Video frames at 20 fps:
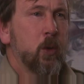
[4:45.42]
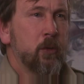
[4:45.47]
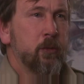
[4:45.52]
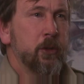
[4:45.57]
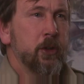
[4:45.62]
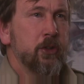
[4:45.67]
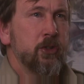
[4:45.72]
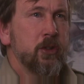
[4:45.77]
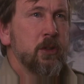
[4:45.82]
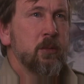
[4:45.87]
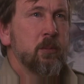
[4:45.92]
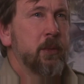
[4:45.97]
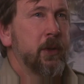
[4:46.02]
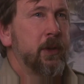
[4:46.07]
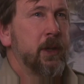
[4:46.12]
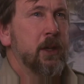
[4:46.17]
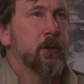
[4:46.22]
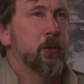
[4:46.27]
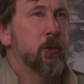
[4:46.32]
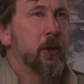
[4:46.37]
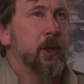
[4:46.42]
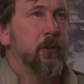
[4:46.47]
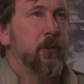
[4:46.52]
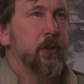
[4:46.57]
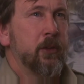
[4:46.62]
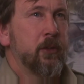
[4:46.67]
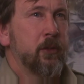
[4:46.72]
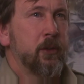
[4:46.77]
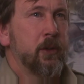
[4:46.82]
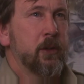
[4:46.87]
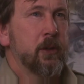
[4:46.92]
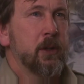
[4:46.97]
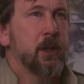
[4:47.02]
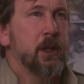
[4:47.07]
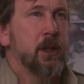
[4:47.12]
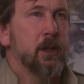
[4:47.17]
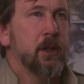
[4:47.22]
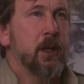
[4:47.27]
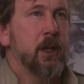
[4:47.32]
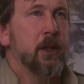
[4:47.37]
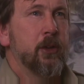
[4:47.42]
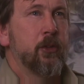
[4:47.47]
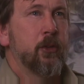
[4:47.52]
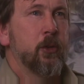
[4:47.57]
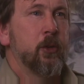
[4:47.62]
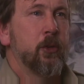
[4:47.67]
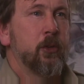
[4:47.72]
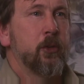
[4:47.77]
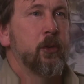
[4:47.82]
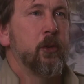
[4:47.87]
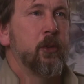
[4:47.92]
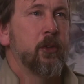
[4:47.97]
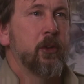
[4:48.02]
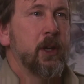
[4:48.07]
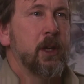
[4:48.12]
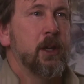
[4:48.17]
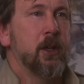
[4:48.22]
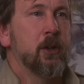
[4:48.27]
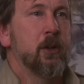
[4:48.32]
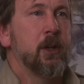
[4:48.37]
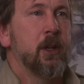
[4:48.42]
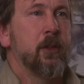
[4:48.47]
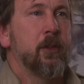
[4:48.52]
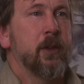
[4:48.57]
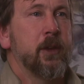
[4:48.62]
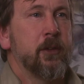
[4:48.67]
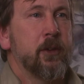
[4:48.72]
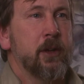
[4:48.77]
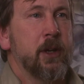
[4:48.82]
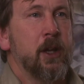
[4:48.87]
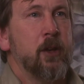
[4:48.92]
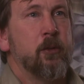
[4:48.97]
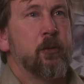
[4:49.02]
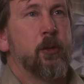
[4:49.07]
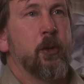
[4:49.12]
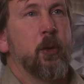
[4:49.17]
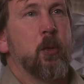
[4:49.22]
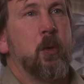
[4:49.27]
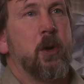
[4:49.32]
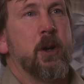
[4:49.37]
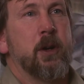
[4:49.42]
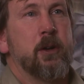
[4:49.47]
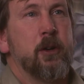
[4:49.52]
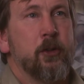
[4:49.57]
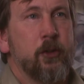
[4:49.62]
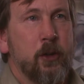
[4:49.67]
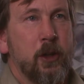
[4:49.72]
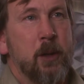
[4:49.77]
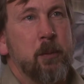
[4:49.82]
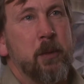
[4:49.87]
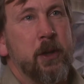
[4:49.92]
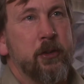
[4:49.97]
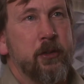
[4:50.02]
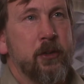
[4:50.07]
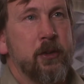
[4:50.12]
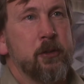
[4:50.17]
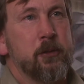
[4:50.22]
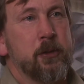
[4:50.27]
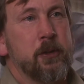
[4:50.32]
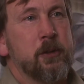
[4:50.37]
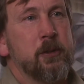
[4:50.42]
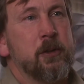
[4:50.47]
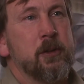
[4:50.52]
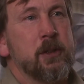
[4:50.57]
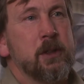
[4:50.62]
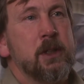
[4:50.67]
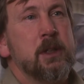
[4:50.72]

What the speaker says: vision, but they have great sense of hearing, and so as soon as they hear anything, they're heading for the water, so that makes it difficult.